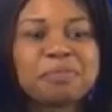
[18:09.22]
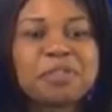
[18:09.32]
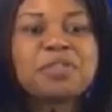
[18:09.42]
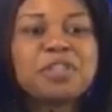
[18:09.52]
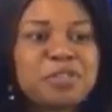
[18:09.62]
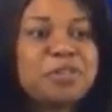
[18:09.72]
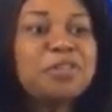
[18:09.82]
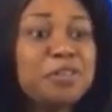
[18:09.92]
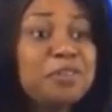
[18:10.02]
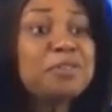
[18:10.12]
So there's
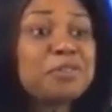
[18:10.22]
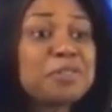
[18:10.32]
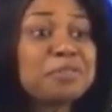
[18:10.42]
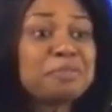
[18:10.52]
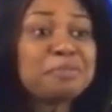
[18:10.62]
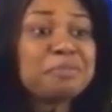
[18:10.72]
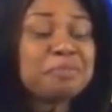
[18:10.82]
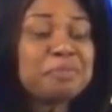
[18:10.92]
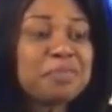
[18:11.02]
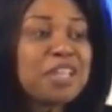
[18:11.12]
good news.
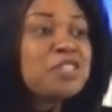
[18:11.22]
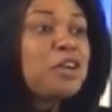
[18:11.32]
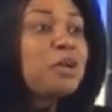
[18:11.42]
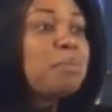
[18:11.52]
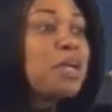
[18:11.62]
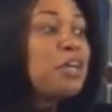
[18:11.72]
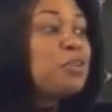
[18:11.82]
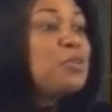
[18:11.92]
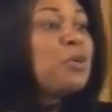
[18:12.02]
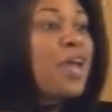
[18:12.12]
There's going to be a
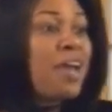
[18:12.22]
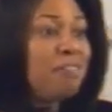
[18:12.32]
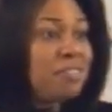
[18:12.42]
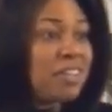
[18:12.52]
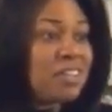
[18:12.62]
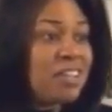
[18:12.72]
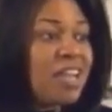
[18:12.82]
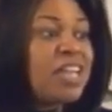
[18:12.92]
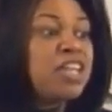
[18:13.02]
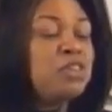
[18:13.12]
new heaven
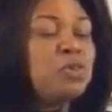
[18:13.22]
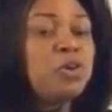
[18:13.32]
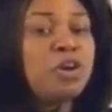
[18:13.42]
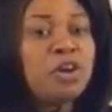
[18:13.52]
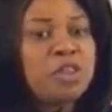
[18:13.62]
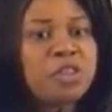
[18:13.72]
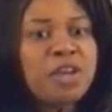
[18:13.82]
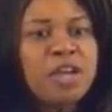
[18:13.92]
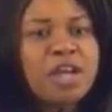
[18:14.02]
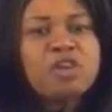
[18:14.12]
and a new earth,
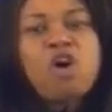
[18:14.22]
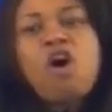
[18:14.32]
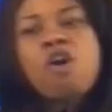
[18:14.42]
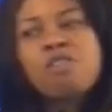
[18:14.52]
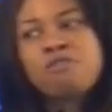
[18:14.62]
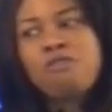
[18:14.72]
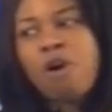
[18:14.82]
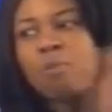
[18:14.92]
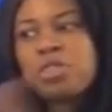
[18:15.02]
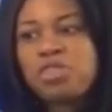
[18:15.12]
and all the
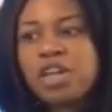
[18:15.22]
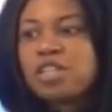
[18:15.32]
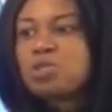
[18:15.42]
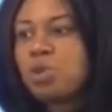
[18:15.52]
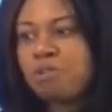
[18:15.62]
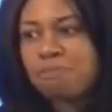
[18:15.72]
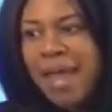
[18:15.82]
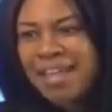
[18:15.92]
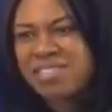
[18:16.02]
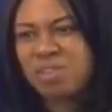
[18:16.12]
former things would have
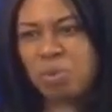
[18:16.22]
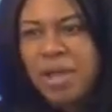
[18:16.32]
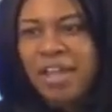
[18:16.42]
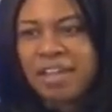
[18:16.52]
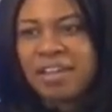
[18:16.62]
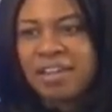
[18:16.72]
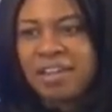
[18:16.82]
passed away.